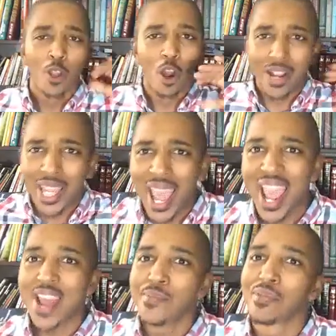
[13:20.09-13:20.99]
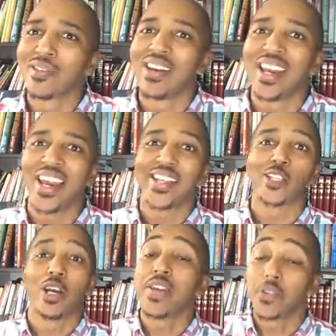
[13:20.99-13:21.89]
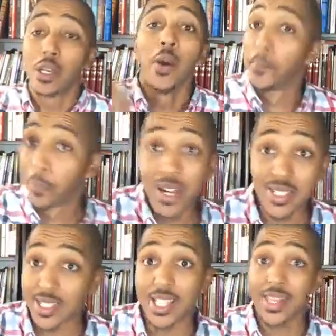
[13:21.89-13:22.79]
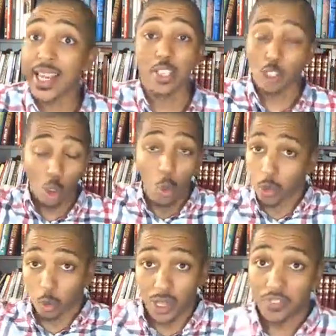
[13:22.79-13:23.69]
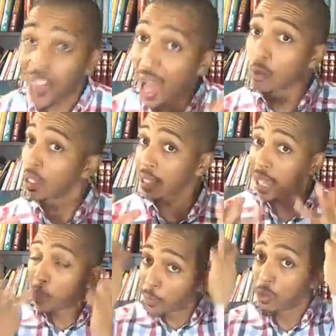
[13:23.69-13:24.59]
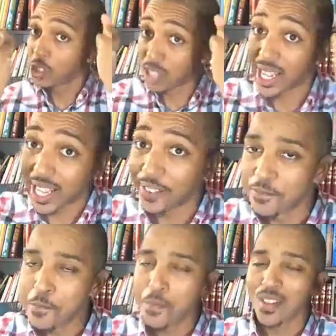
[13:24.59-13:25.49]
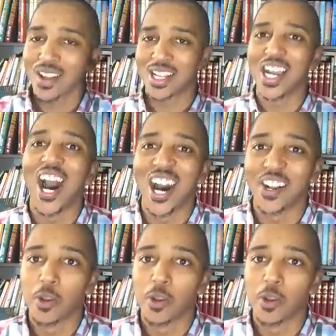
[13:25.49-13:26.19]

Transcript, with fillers: or Cambridge or even Princeton, these schools were really founded to help you study God.